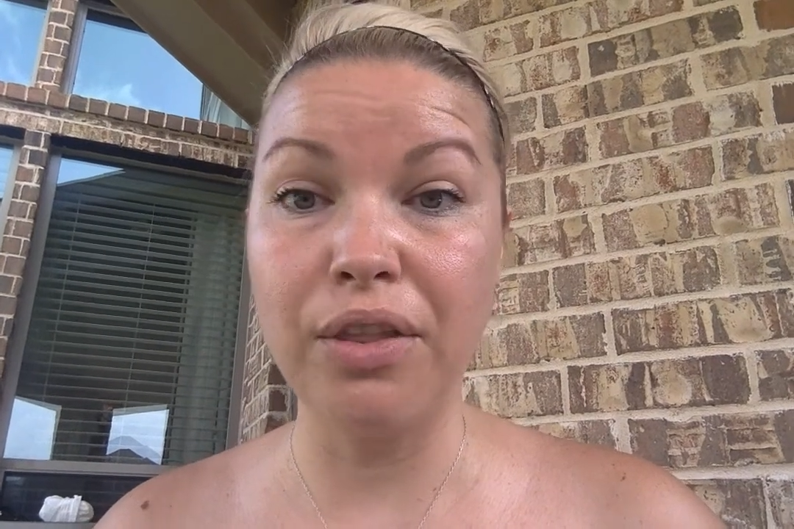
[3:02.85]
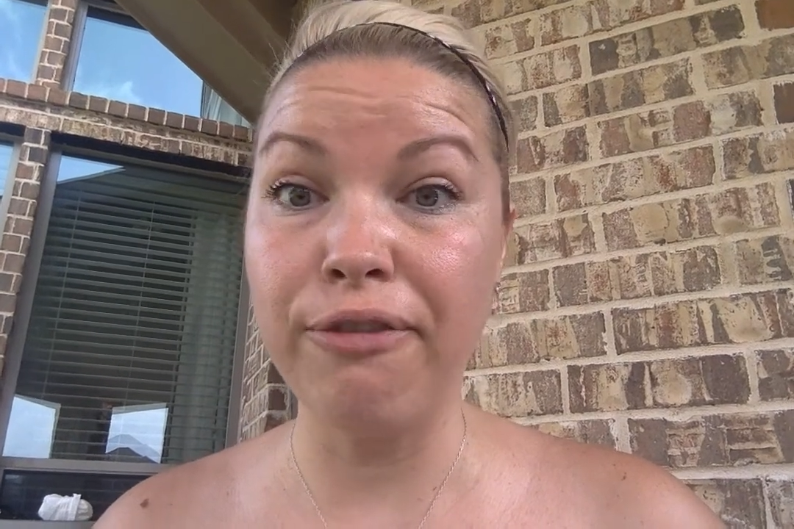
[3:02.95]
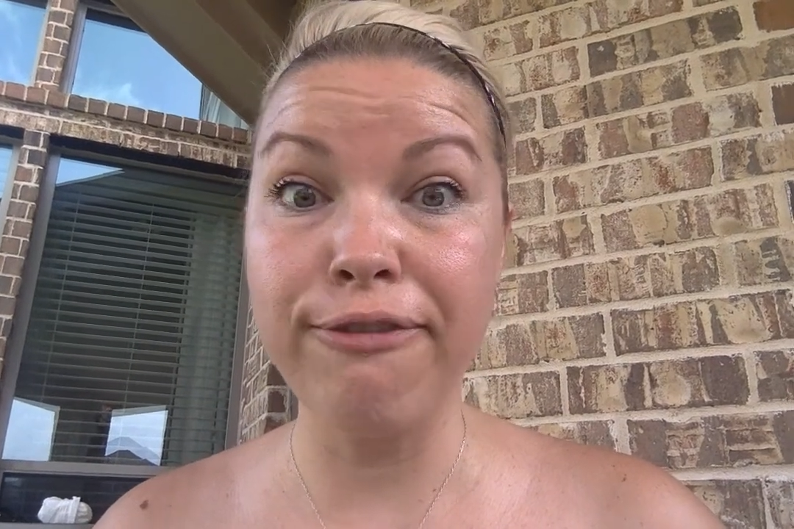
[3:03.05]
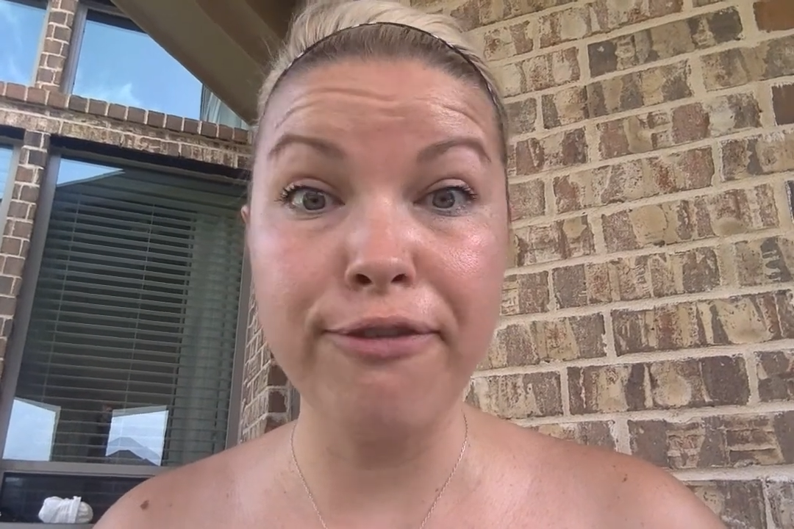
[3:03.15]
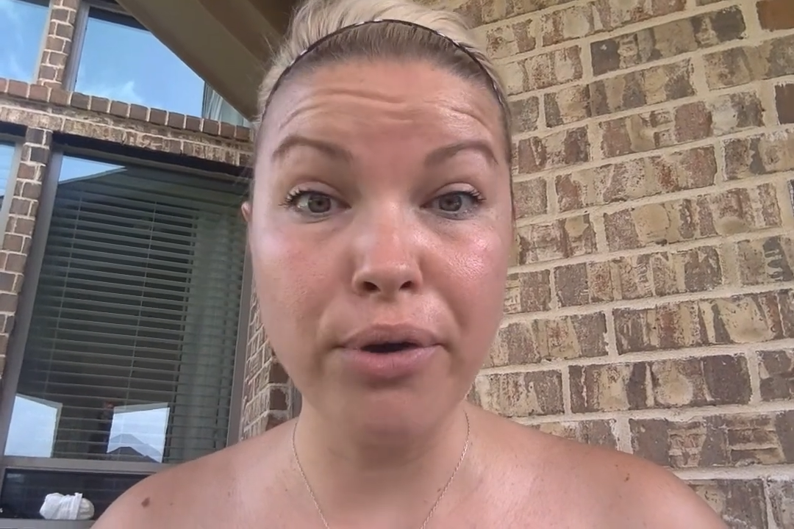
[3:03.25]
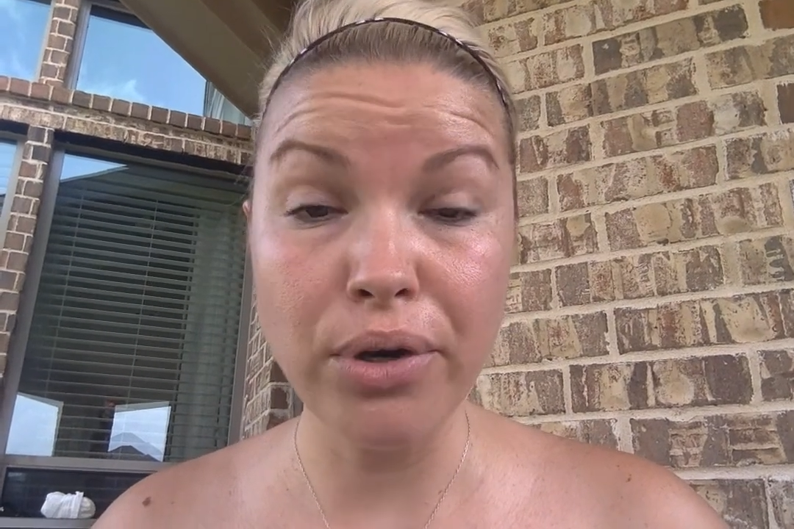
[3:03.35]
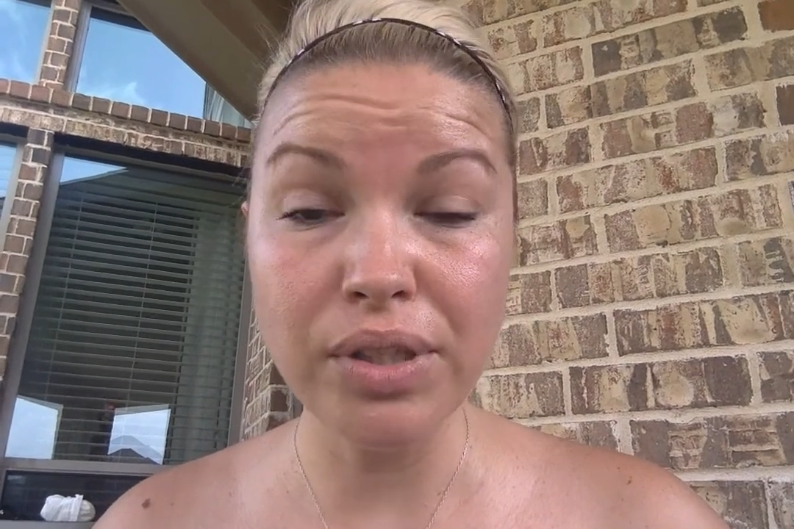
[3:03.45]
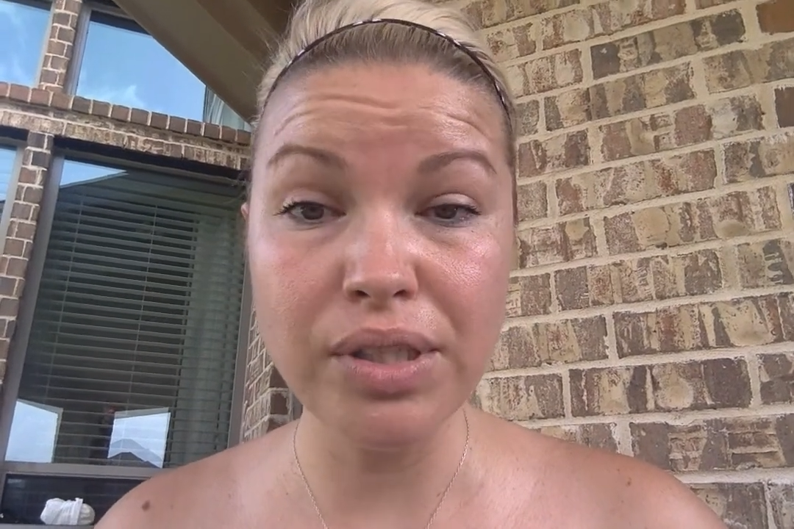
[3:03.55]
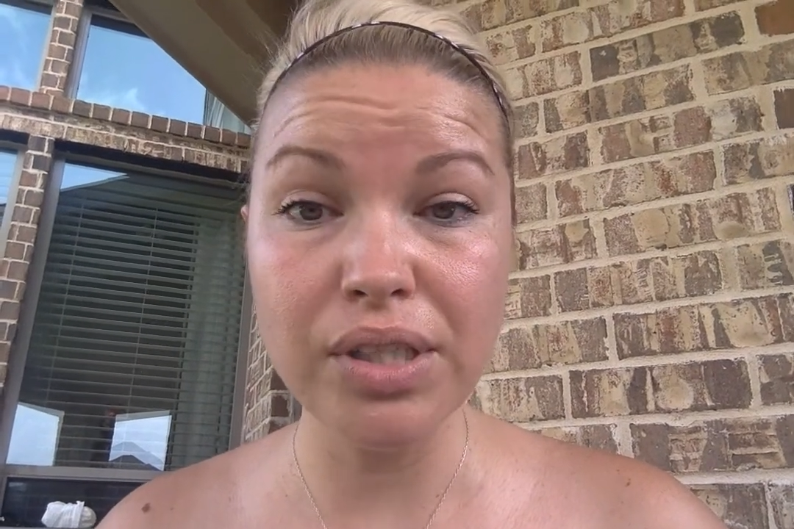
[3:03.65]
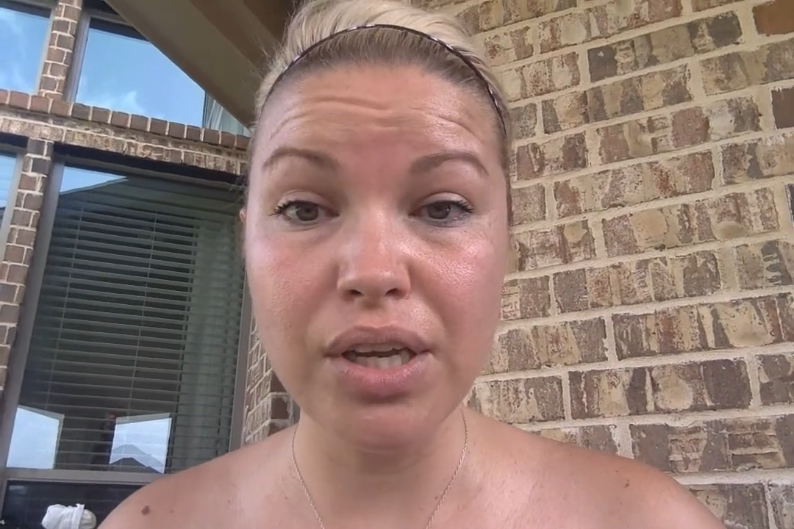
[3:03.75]
the
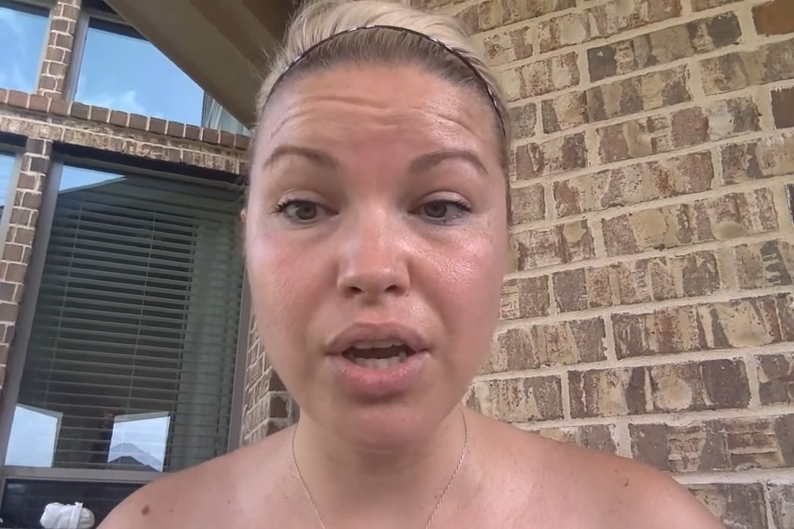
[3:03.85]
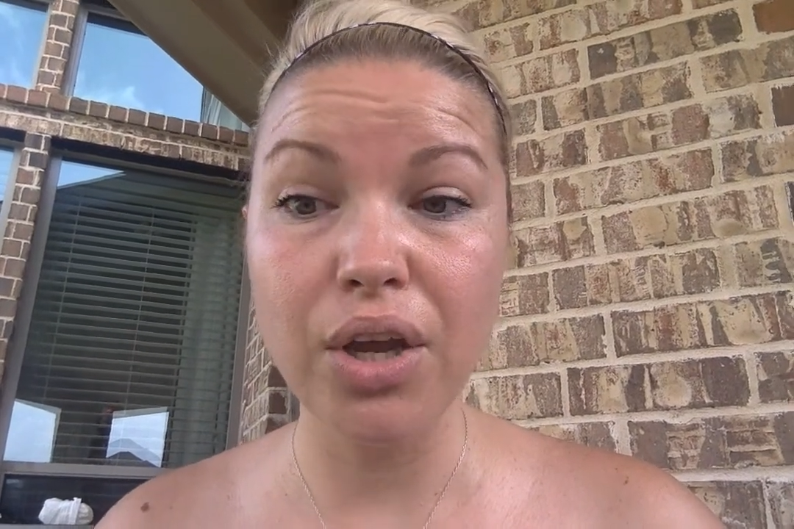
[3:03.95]
first